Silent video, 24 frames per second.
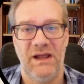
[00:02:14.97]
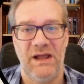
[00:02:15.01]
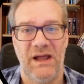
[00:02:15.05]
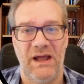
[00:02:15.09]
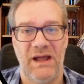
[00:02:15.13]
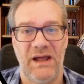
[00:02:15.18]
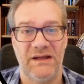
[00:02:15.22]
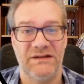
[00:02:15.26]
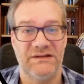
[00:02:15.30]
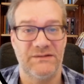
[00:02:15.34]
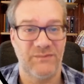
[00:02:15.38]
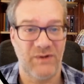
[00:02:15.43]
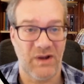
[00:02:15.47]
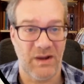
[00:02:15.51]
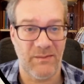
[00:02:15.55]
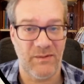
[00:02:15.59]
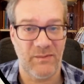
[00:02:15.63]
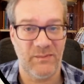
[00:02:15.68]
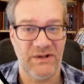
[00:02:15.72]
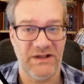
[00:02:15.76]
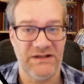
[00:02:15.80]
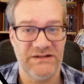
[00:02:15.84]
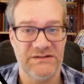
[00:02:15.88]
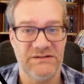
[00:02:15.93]
Some common
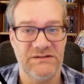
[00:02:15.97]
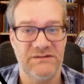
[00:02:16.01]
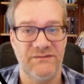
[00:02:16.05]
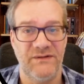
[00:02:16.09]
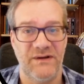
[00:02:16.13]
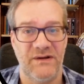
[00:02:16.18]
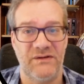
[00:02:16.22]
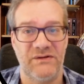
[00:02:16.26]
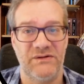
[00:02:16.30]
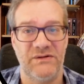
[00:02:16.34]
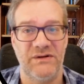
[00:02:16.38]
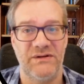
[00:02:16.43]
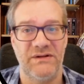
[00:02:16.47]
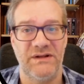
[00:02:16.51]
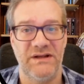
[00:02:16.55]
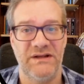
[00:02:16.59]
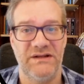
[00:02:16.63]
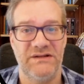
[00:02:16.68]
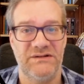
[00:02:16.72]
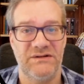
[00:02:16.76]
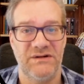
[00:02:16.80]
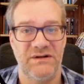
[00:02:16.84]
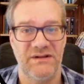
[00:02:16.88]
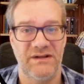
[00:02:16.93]
places found throughout the
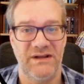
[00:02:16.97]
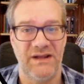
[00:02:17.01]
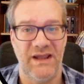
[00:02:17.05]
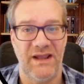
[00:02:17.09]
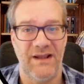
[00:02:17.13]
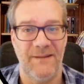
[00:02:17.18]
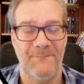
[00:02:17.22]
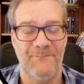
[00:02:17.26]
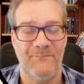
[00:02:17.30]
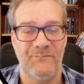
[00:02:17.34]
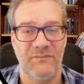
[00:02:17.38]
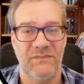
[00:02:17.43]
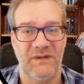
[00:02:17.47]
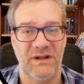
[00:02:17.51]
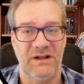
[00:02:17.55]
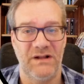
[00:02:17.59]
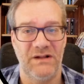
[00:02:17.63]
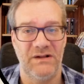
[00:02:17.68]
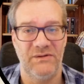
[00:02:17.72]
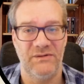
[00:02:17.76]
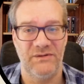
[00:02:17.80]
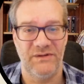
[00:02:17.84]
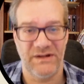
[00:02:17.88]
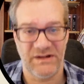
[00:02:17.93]
history of the game
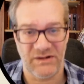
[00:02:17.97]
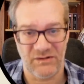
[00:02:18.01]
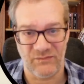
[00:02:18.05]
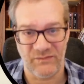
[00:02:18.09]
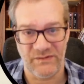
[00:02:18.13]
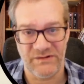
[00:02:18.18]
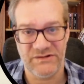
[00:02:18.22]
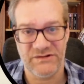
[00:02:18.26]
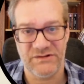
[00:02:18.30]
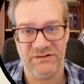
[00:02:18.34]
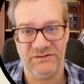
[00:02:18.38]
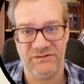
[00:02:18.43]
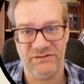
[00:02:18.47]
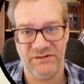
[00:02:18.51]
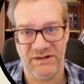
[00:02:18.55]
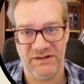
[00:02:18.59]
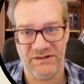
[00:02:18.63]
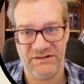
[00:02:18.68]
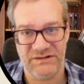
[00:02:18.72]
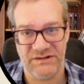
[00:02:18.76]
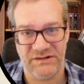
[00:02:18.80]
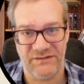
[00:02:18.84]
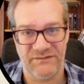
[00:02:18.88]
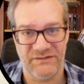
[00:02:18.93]
include the original
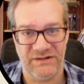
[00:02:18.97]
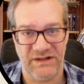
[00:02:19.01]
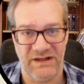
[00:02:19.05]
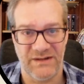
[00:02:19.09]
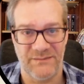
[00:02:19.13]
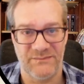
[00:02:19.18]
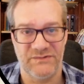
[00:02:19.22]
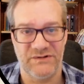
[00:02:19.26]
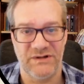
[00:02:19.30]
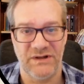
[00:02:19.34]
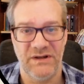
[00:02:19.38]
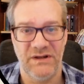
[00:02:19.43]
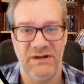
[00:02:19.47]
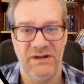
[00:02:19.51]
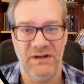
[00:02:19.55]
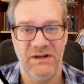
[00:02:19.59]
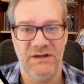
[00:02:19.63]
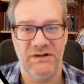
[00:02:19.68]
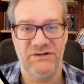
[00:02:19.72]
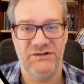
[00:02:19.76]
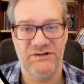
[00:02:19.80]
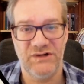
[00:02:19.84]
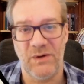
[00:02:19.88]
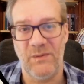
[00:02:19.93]
tradition of DMs
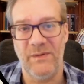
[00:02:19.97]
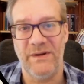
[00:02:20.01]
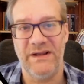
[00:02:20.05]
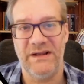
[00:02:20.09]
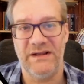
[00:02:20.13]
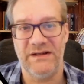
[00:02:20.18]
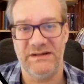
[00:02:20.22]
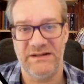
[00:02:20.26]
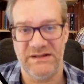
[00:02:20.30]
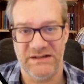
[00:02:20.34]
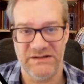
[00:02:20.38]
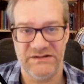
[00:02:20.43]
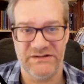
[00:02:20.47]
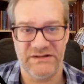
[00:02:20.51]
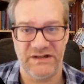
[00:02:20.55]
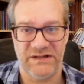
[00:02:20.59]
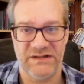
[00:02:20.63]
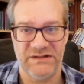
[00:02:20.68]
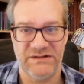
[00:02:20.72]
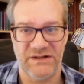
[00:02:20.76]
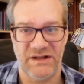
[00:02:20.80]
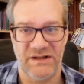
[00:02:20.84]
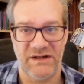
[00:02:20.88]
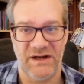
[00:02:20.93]
showing and teaching
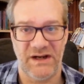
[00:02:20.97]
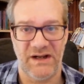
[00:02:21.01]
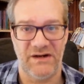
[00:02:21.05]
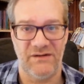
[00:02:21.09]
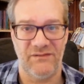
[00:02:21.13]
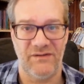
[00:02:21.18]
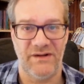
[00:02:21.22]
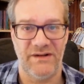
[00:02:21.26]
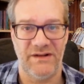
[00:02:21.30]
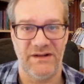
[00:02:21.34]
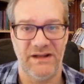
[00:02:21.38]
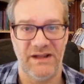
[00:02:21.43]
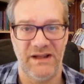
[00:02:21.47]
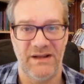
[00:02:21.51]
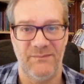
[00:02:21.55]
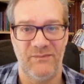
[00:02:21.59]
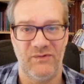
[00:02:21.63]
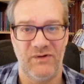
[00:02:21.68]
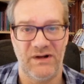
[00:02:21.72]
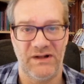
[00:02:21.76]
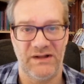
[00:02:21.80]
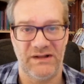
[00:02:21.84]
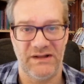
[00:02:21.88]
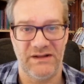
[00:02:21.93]
each other how to run the game
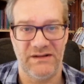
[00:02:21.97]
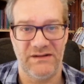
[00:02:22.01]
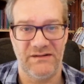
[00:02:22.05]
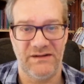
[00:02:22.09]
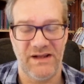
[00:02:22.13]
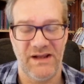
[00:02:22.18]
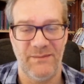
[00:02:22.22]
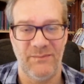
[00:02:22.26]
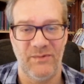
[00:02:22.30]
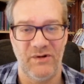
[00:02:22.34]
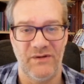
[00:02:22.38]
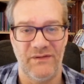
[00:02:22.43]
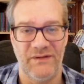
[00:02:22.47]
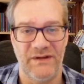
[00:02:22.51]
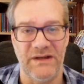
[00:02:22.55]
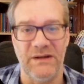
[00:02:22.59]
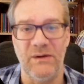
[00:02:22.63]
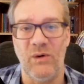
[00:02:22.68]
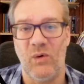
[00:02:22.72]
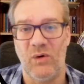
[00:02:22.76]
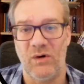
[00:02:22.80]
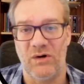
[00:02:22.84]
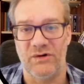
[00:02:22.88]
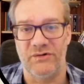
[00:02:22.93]
directly at the table, the
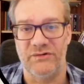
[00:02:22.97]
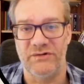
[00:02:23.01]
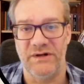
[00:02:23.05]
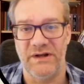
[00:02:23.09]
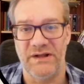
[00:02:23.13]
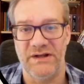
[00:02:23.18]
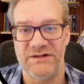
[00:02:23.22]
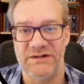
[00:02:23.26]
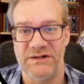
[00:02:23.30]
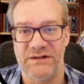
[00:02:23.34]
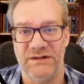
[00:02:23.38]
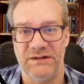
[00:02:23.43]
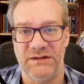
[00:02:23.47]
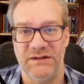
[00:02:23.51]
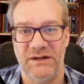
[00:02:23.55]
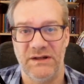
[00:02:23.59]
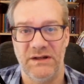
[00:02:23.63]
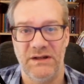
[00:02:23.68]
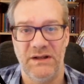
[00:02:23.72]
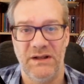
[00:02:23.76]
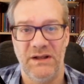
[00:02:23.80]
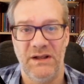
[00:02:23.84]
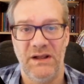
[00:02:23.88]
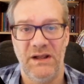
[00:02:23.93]
oral tradition.
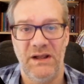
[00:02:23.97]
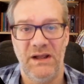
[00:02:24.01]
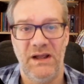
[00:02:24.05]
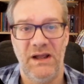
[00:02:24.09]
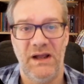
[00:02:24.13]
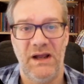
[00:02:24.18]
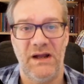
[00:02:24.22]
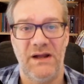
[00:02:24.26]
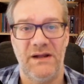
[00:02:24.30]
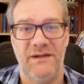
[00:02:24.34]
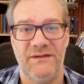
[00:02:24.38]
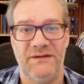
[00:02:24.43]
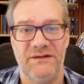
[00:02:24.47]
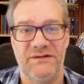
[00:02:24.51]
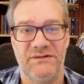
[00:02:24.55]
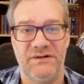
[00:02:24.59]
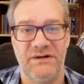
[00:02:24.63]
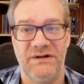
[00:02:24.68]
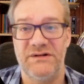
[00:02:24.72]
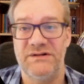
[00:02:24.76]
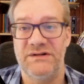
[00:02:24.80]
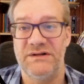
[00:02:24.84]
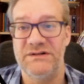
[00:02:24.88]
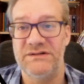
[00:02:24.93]
This
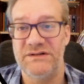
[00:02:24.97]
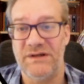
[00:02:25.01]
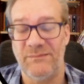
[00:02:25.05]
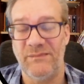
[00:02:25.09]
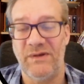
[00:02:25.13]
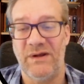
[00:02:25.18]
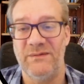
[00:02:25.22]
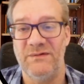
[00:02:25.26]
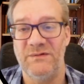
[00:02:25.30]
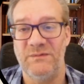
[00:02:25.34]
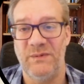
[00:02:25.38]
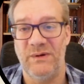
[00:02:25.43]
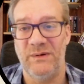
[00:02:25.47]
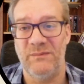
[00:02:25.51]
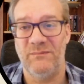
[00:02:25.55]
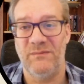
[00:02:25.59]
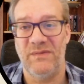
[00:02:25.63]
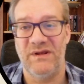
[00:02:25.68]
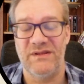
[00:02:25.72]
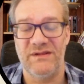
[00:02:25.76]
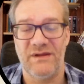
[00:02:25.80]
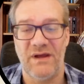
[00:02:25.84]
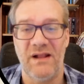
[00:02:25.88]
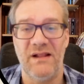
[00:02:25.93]
tradition has sometimes been
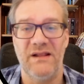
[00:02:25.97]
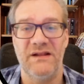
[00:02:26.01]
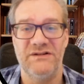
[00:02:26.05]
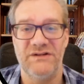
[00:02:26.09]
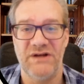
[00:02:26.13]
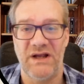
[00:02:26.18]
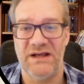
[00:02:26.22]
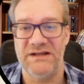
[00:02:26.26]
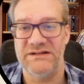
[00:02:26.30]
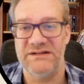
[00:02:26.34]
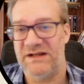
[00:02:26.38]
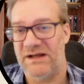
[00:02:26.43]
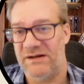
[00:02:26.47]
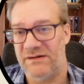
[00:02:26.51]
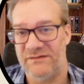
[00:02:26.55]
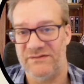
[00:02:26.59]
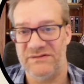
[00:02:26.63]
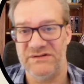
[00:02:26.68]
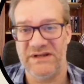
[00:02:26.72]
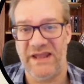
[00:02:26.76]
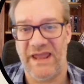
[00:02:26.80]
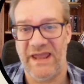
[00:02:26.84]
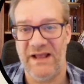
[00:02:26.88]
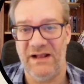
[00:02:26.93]
mythologized out of
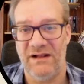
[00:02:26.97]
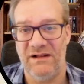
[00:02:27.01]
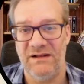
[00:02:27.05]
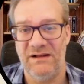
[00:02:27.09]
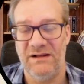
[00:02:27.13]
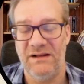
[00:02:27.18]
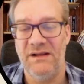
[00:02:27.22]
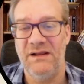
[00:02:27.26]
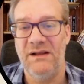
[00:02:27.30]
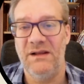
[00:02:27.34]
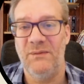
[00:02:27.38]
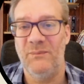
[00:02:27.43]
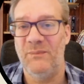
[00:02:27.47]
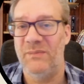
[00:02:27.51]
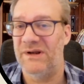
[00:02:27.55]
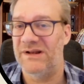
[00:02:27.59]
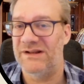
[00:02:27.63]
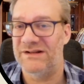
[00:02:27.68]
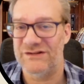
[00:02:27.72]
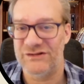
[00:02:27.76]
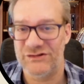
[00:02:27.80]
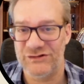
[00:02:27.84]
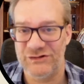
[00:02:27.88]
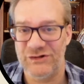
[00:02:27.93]
scale, but
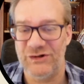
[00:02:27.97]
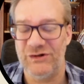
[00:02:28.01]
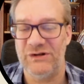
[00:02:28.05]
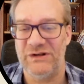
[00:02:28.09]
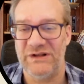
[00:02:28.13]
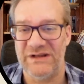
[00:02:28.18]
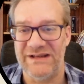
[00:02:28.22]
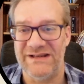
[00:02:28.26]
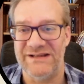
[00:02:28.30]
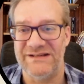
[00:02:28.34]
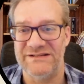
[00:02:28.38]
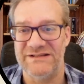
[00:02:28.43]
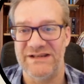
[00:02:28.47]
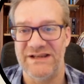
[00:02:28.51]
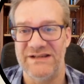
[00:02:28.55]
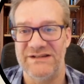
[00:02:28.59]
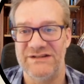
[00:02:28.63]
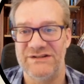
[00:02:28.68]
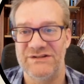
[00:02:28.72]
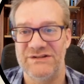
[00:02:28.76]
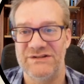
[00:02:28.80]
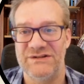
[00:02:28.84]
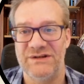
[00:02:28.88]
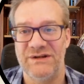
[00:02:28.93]
it certainly
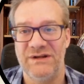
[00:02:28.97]
exists.